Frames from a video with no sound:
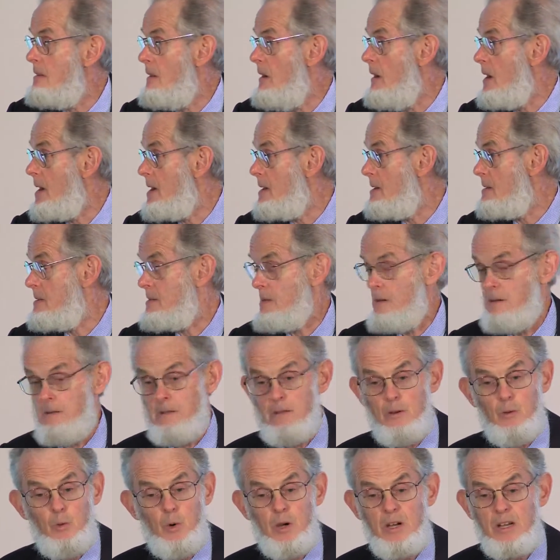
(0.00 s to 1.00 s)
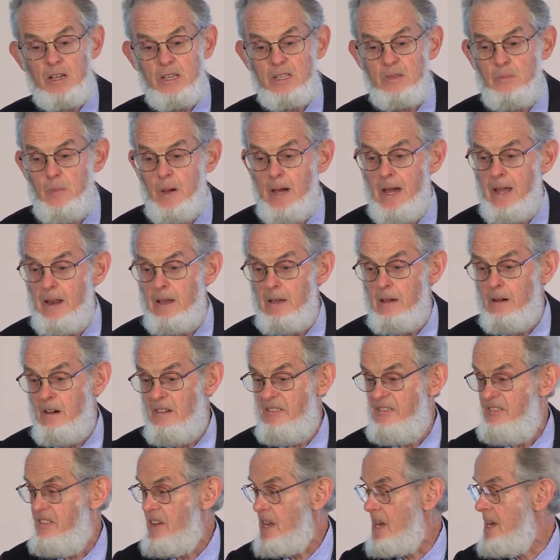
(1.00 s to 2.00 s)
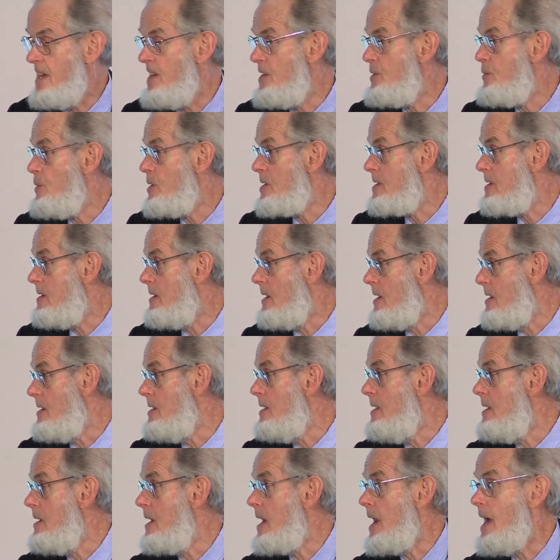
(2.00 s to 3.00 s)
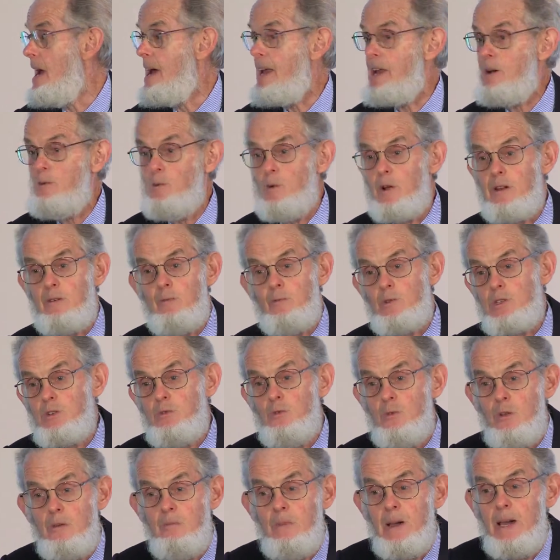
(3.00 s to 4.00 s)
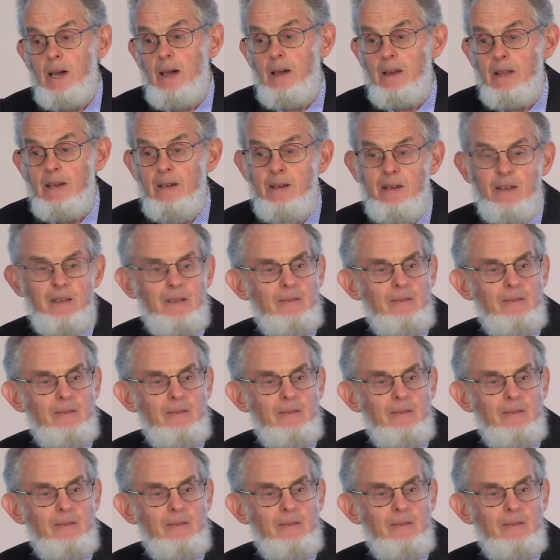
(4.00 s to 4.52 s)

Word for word: like the, the Workers' Party, I fell into it and learned later what it was all about.